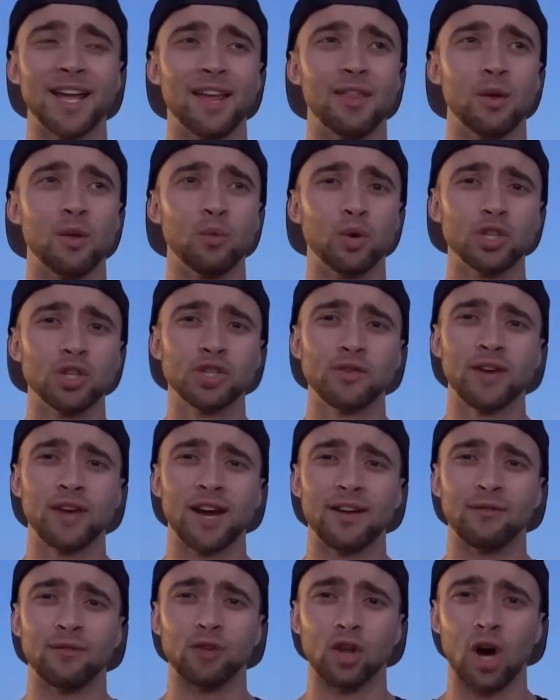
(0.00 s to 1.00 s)
And then once you
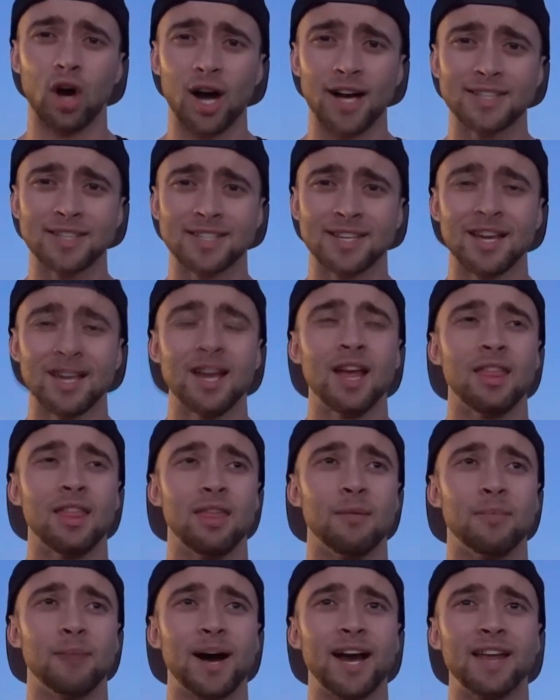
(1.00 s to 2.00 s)
kind of lost
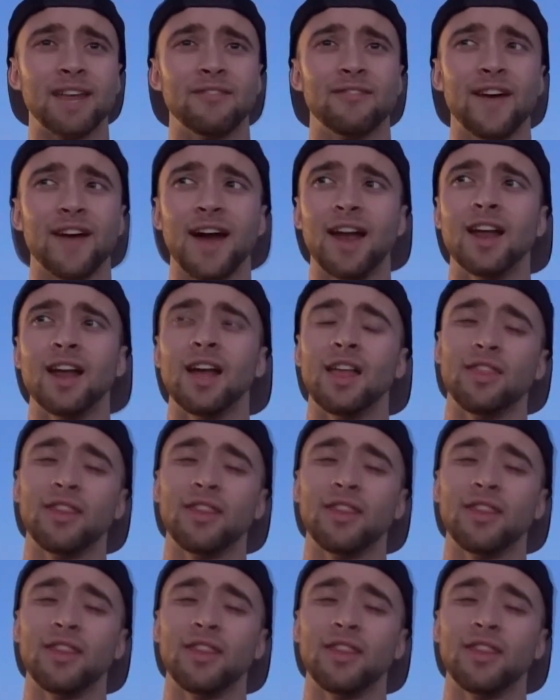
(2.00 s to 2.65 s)
the body fat,